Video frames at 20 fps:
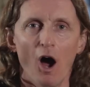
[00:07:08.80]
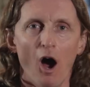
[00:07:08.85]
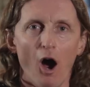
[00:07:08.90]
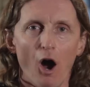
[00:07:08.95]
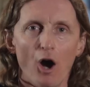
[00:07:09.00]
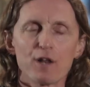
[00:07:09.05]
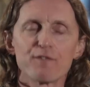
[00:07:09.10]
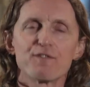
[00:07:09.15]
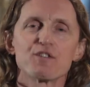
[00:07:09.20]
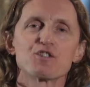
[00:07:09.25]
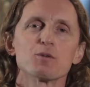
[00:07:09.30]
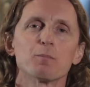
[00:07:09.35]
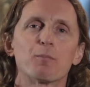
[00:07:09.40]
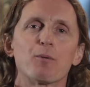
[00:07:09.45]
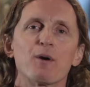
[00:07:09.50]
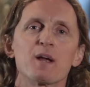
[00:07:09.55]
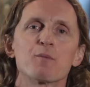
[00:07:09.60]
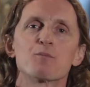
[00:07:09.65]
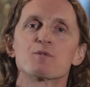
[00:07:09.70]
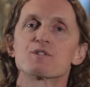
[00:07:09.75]
Artificial
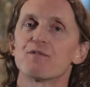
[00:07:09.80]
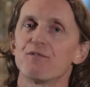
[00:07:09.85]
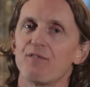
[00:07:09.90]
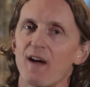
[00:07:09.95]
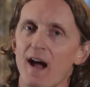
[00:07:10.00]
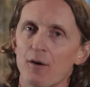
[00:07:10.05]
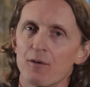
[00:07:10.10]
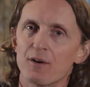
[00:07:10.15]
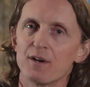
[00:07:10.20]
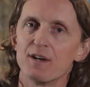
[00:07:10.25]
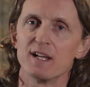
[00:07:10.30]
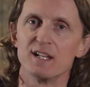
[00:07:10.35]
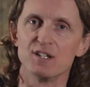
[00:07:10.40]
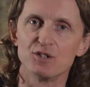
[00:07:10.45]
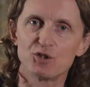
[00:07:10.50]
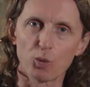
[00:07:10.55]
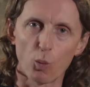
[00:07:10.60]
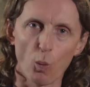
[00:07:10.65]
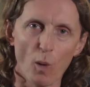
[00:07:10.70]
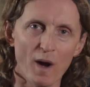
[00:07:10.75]
Brain was founded in
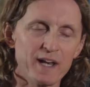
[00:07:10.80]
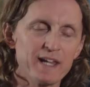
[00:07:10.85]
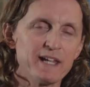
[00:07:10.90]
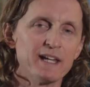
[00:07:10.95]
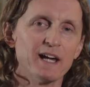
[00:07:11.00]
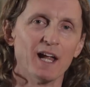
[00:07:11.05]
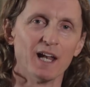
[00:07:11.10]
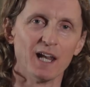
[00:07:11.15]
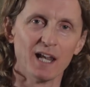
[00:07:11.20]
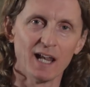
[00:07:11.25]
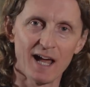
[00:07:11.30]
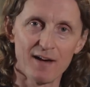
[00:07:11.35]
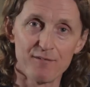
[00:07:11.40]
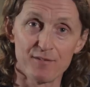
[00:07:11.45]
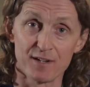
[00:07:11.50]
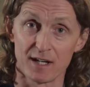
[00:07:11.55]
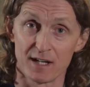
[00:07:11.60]
2011,